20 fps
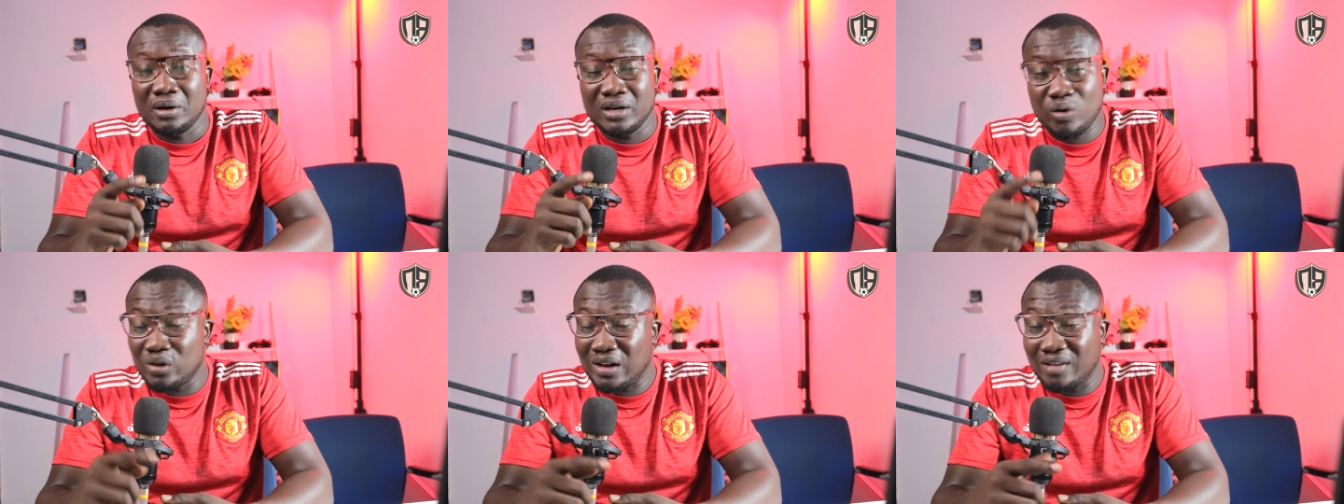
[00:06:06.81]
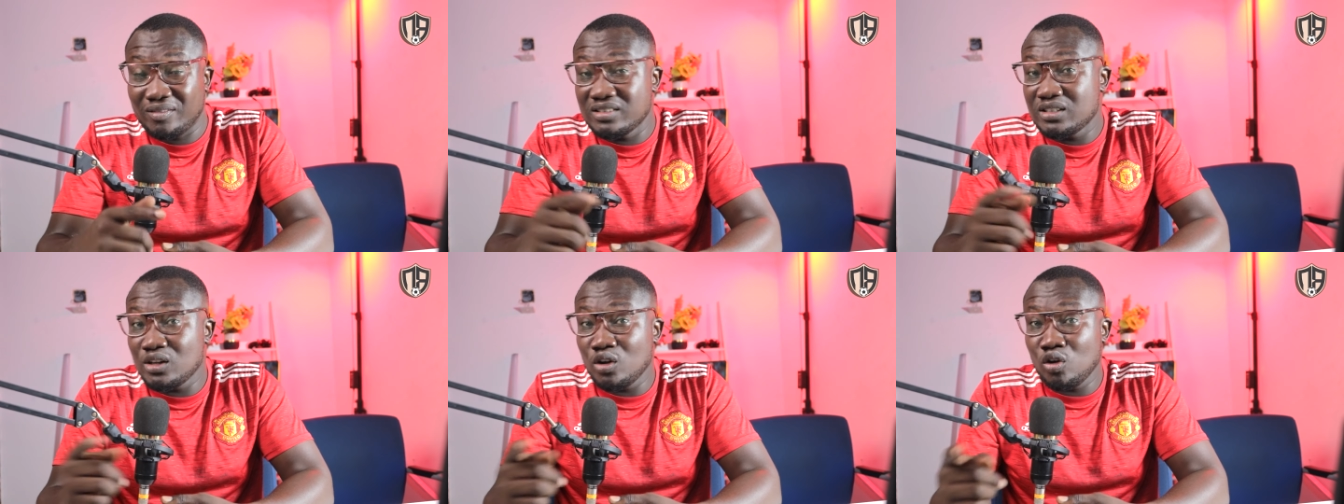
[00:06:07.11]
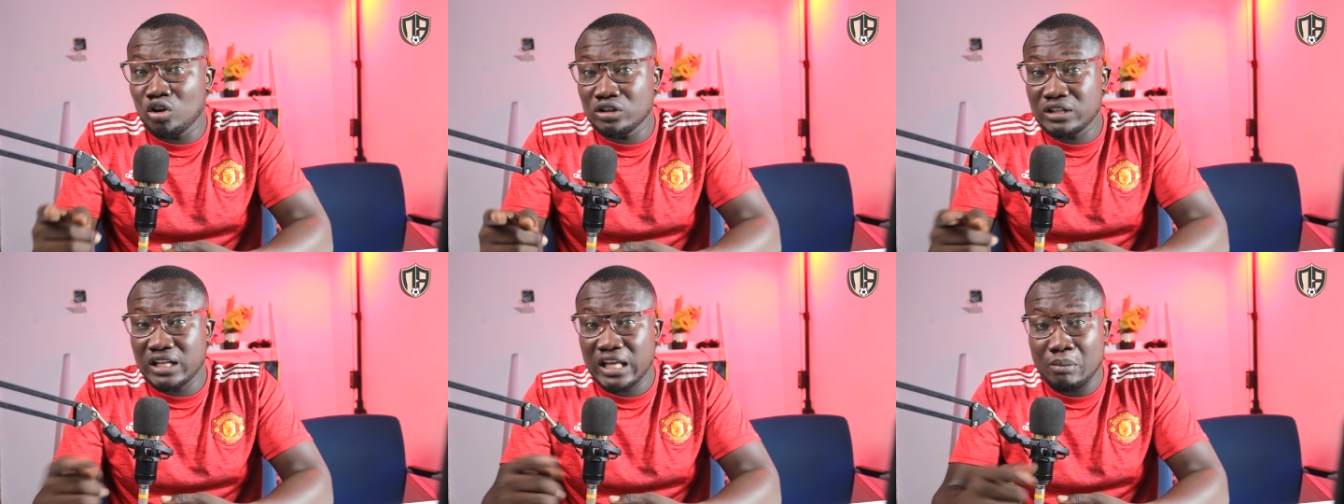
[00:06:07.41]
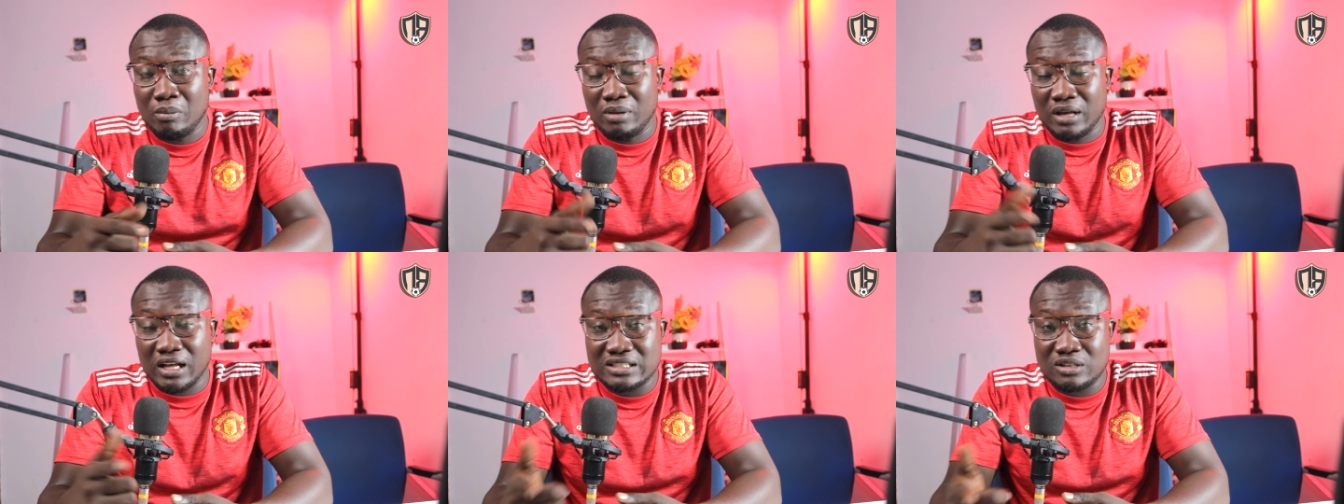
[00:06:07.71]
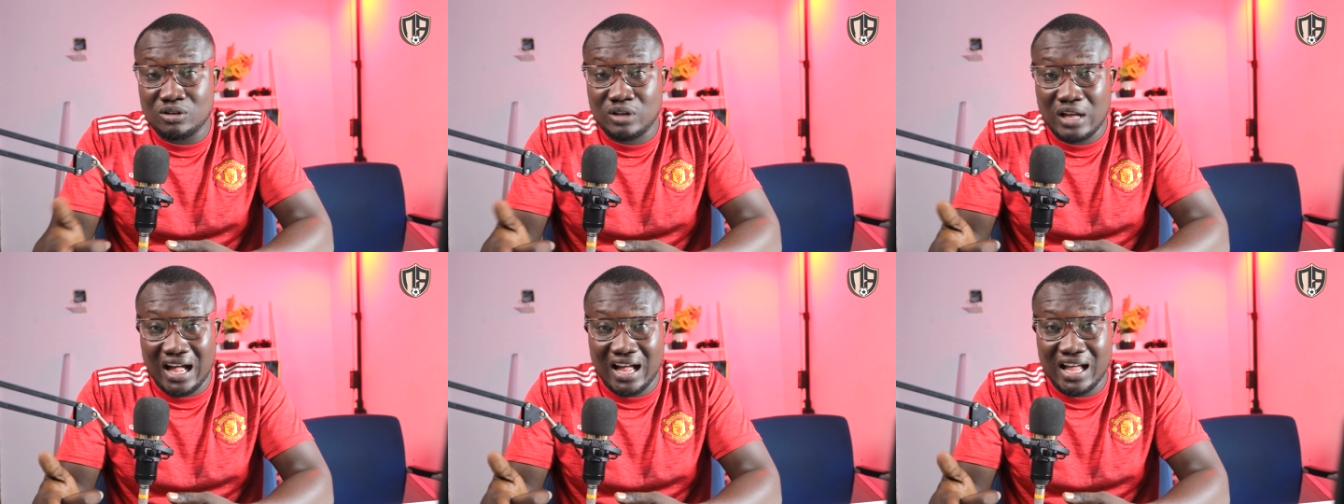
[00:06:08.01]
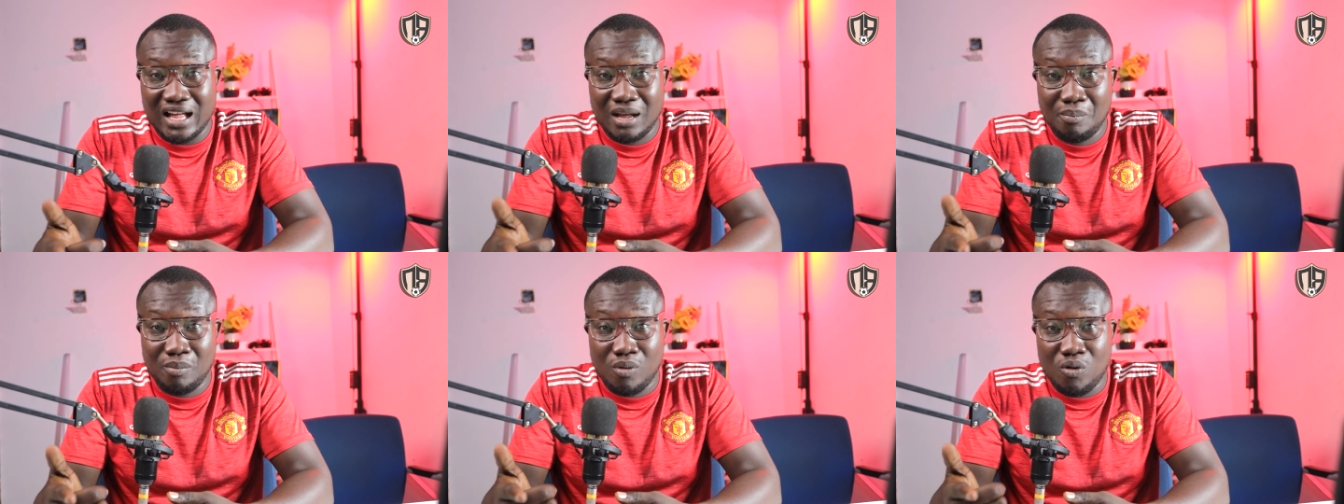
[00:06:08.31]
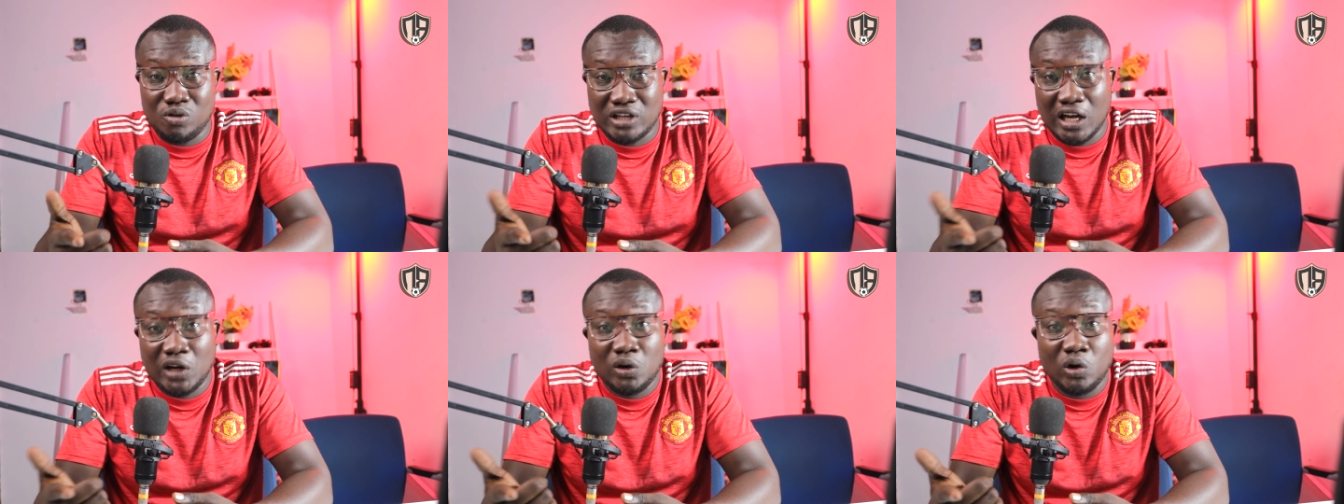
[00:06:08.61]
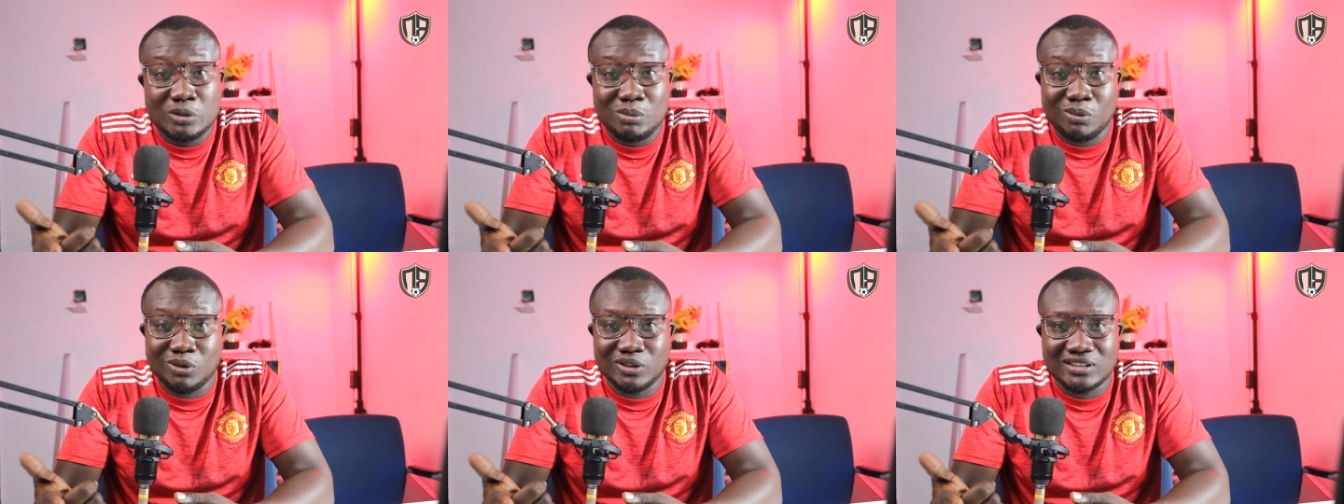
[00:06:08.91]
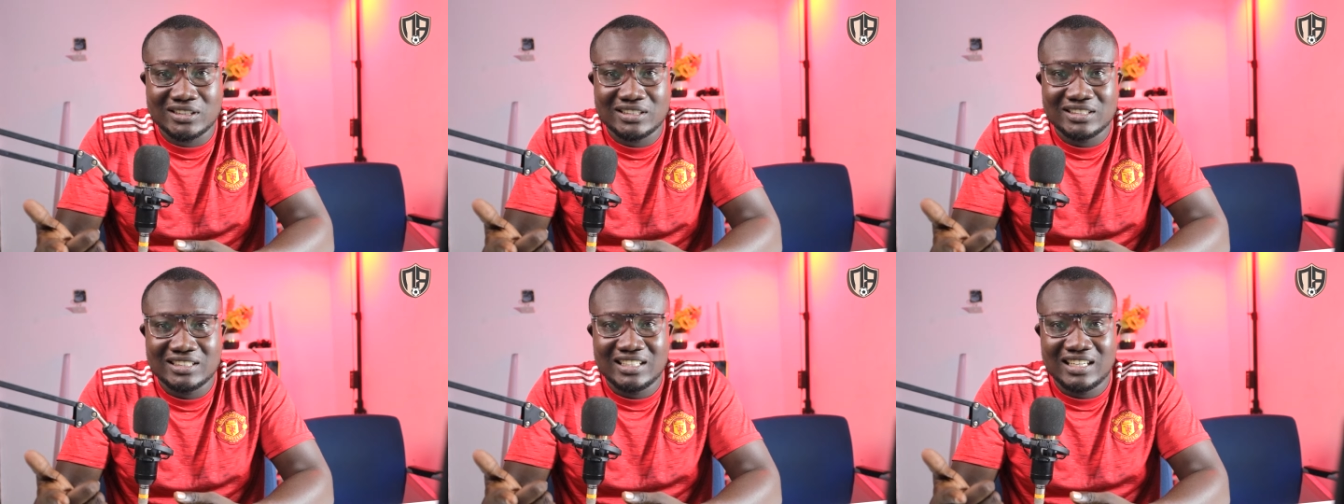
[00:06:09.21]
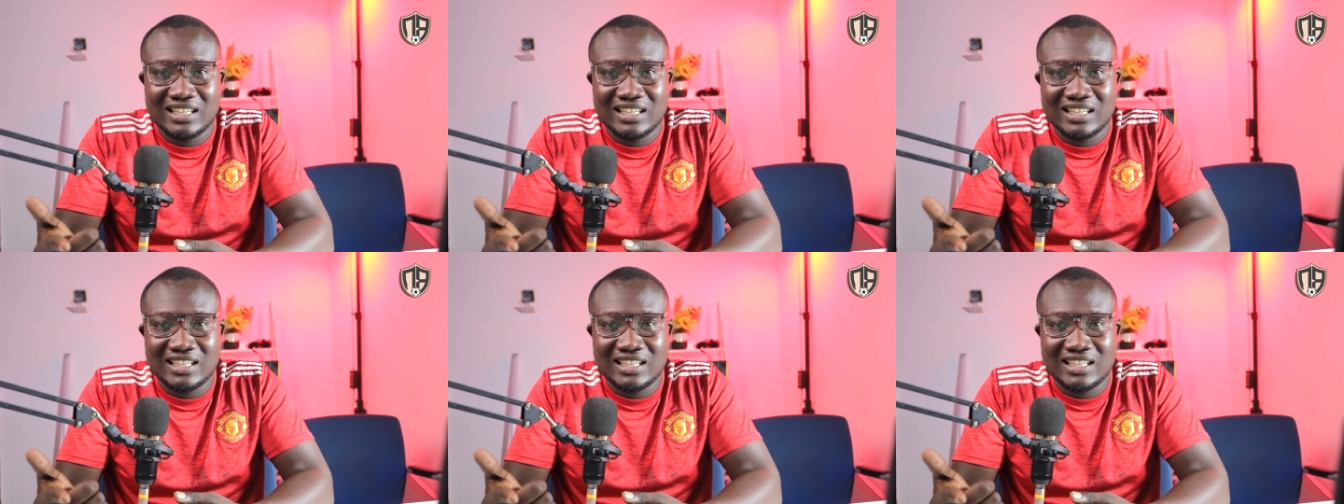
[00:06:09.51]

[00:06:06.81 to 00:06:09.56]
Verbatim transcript: they could have easily lost the game against uh, Borussia Dortmund.